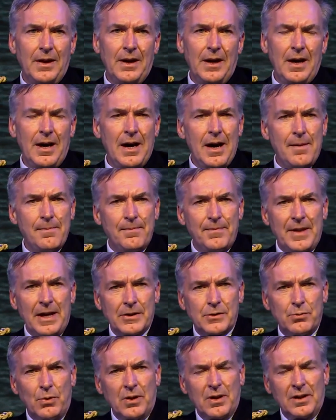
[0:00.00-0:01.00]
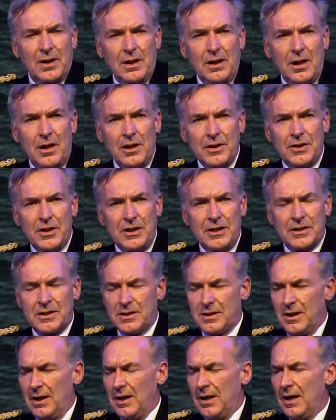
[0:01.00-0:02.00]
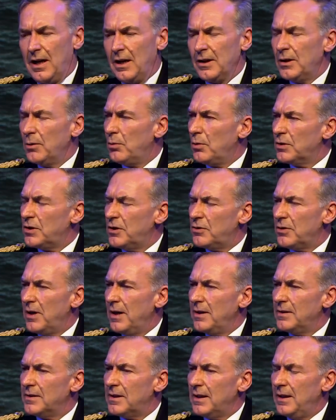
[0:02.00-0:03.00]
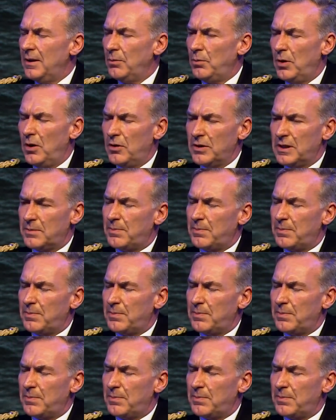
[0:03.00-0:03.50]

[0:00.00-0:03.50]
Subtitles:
That's one of the largest underwater drones in the world.